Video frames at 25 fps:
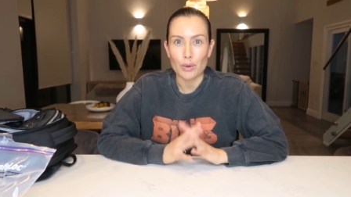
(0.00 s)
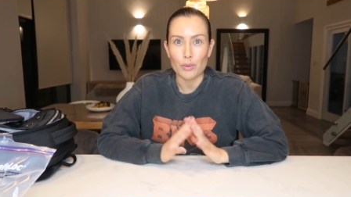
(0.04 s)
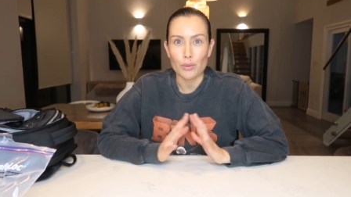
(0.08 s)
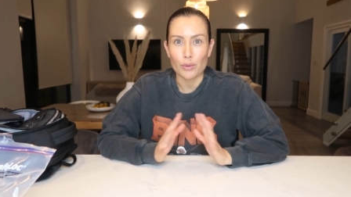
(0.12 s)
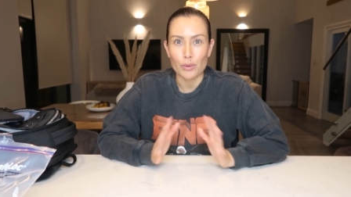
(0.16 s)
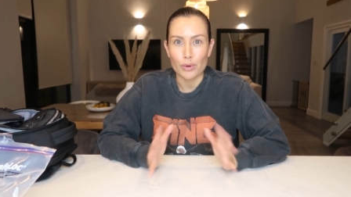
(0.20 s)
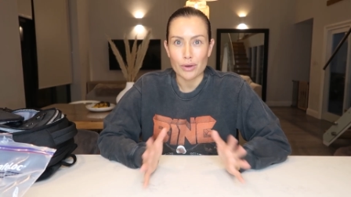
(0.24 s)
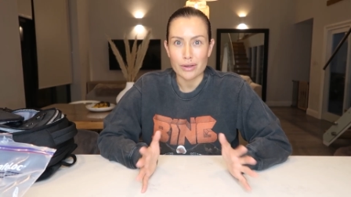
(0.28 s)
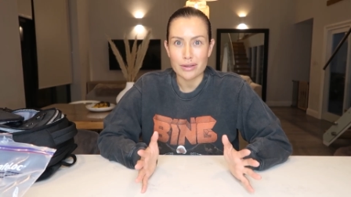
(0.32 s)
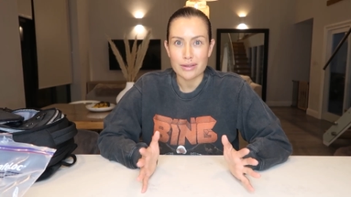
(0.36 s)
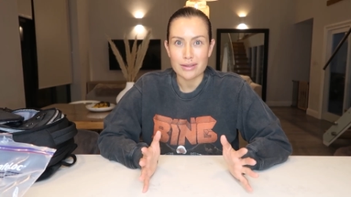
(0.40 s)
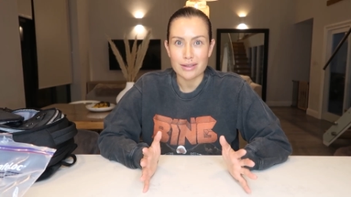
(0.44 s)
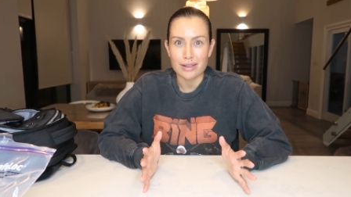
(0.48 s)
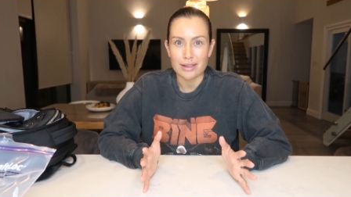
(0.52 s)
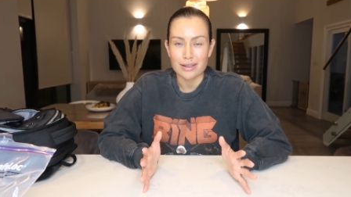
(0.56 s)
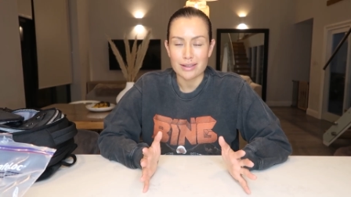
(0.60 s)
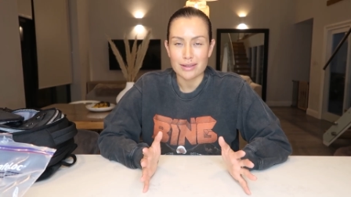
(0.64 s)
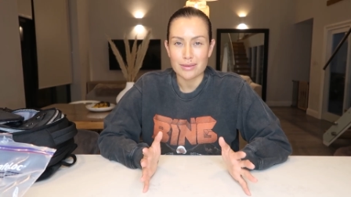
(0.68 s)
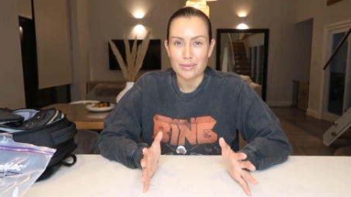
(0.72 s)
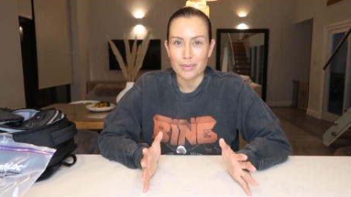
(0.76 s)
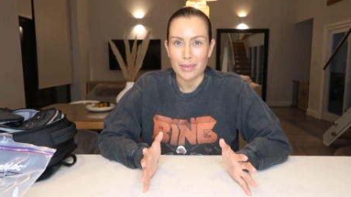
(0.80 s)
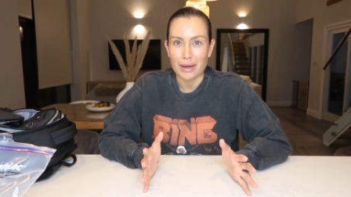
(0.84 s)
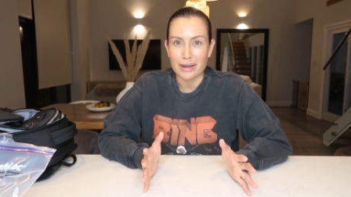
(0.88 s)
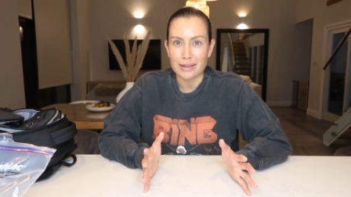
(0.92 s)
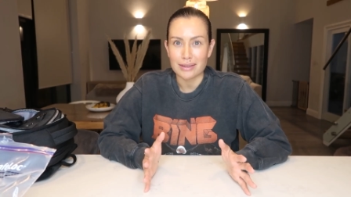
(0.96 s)
what's
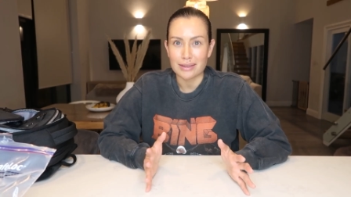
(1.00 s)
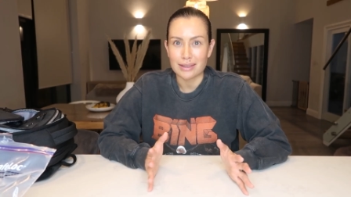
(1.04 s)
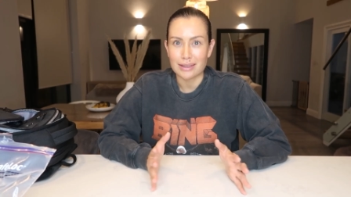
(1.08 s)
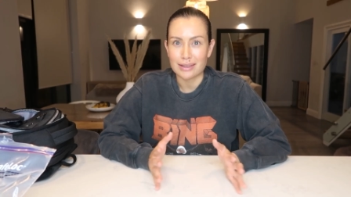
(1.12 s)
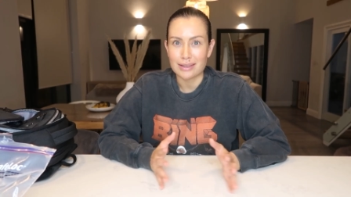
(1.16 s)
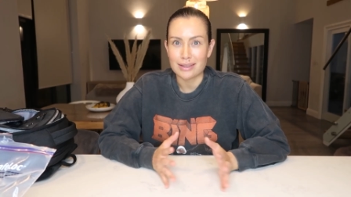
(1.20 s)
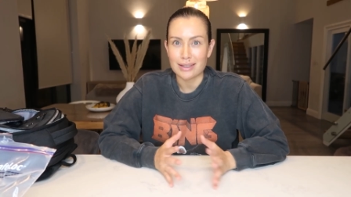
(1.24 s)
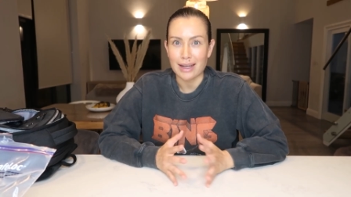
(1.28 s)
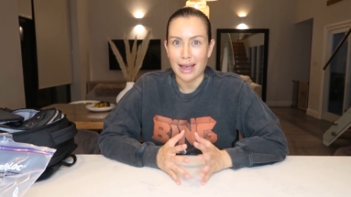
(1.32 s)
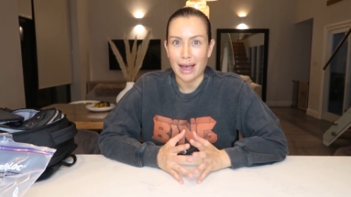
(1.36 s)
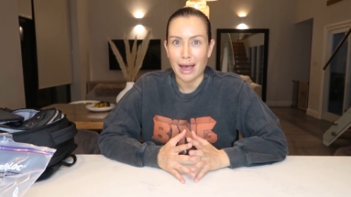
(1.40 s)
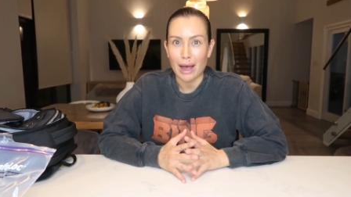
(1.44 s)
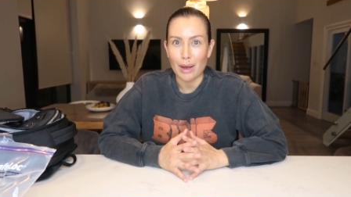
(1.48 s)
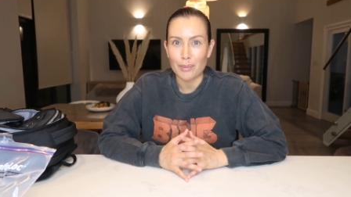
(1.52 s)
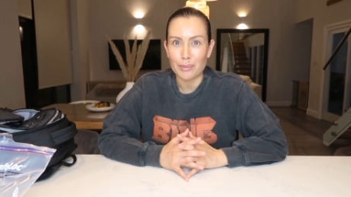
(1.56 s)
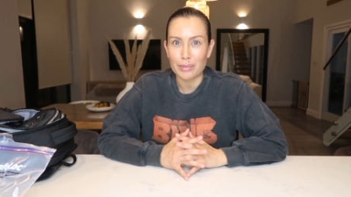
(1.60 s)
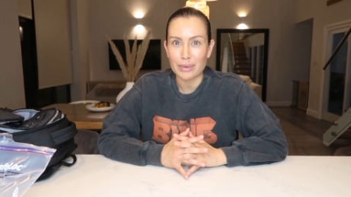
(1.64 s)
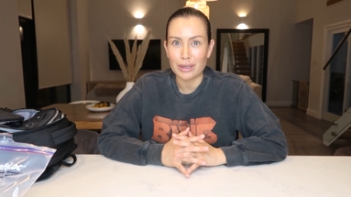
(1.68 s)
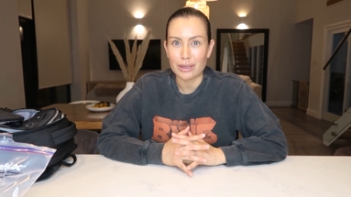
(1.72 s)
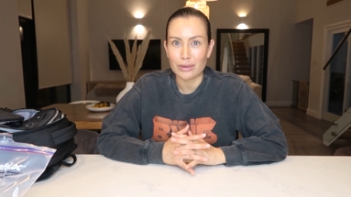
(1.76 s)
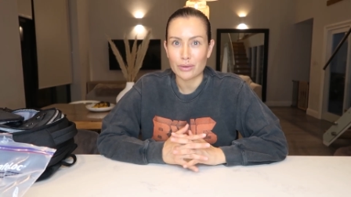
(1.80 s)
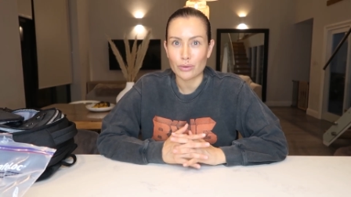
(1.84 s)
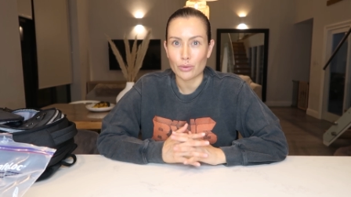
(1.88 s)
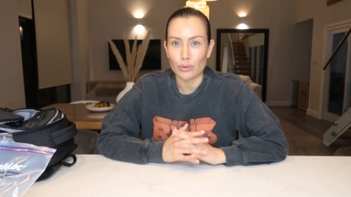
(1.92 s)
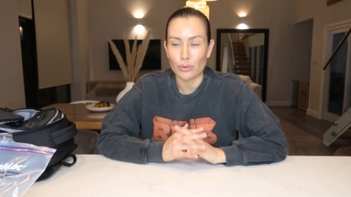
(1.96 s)
expected to
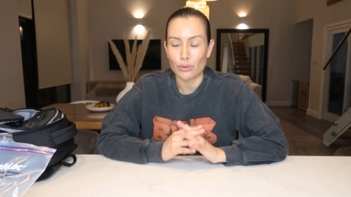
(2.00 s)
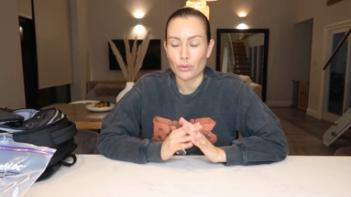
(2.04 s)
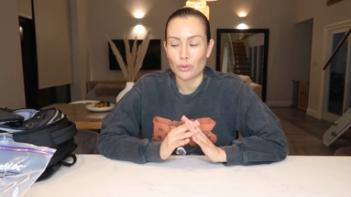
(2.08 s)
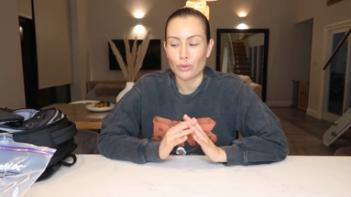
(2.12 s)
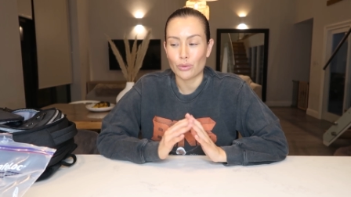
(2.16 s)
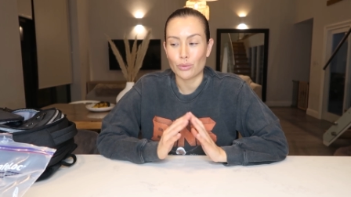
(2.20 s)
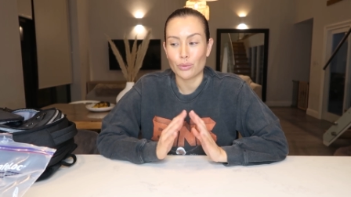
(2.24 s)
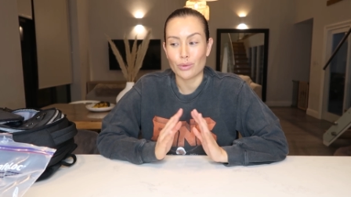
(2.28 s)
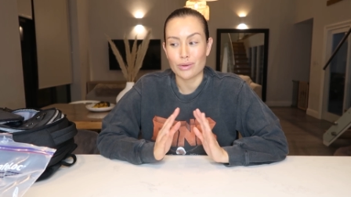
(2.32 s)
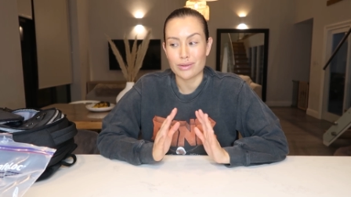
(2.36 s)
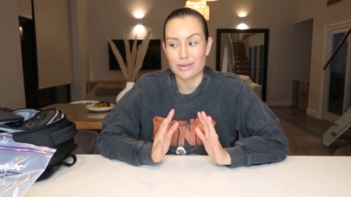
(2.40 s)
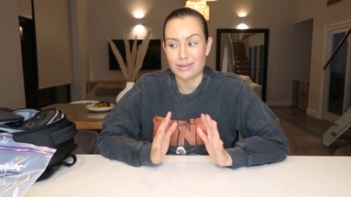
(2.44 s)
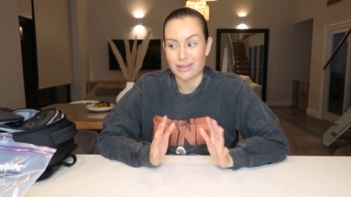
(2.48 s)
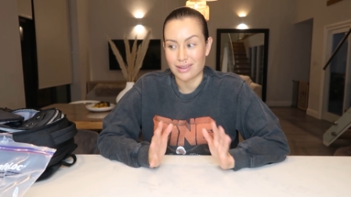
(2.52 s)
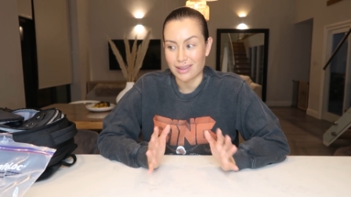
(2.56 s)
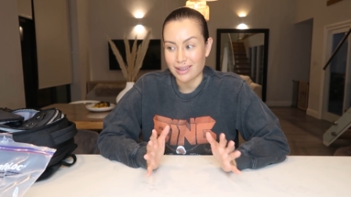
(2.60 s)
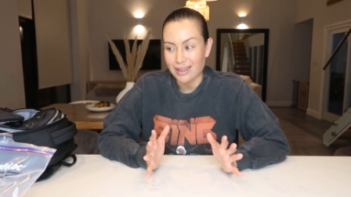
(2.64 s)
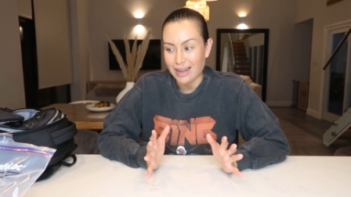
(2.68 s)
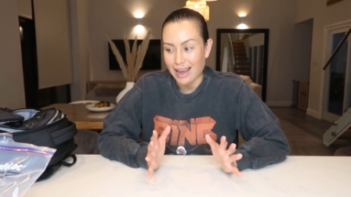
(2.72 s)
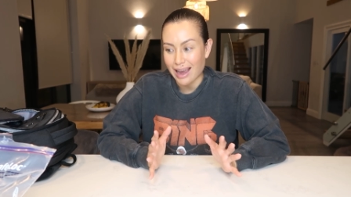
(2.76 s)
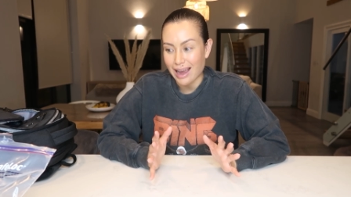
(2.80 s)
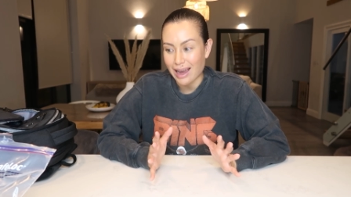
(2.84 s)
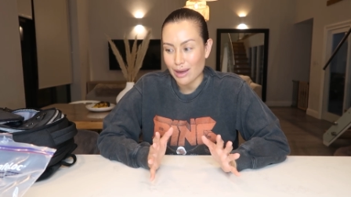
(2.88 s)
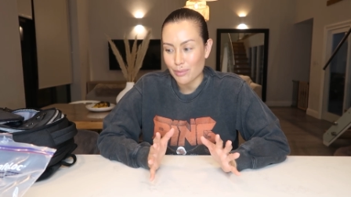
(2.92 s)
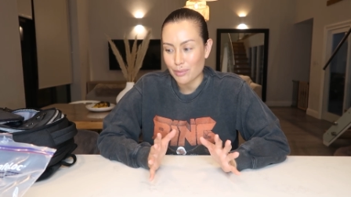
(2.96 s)
happen or what's
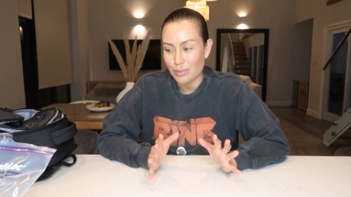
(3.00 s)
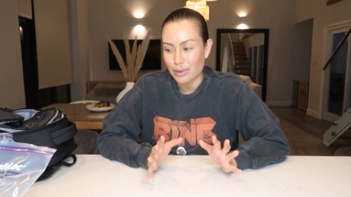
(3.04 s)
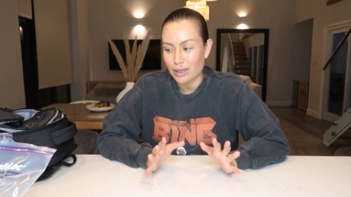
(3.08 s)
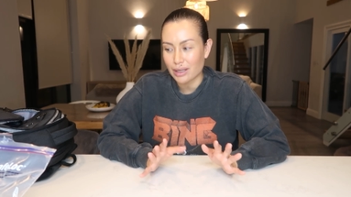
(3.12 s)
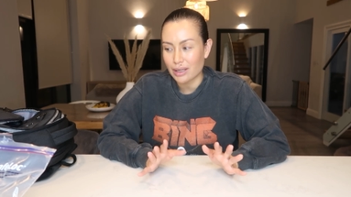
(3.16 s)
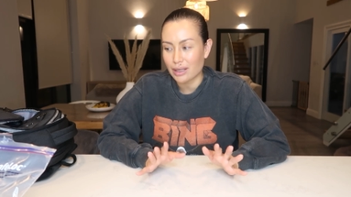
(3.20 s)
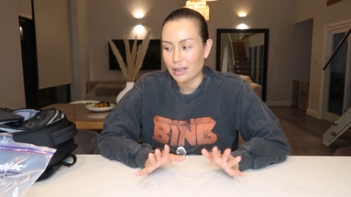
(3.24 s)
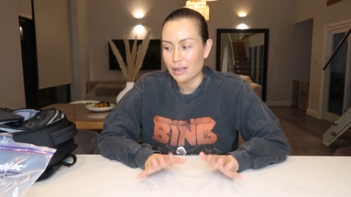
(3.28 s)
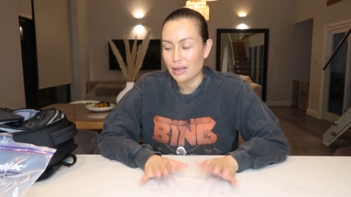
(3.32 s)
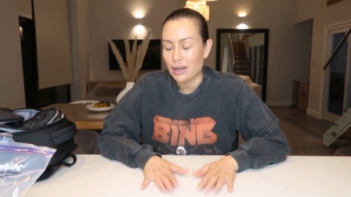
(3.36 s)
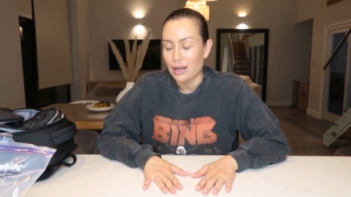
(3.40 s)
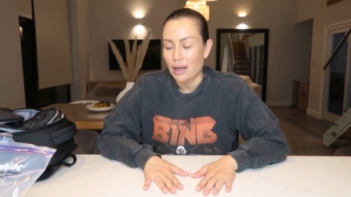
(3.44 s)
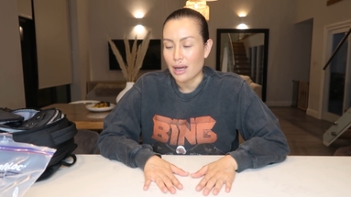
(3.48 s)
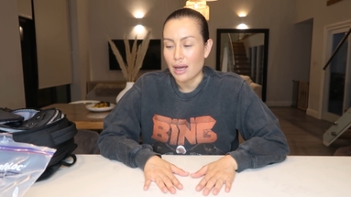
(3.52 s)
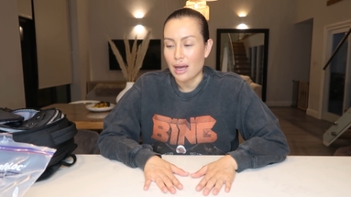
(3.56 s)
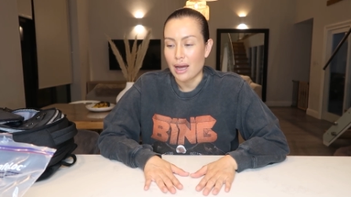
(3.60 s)
gonna happen.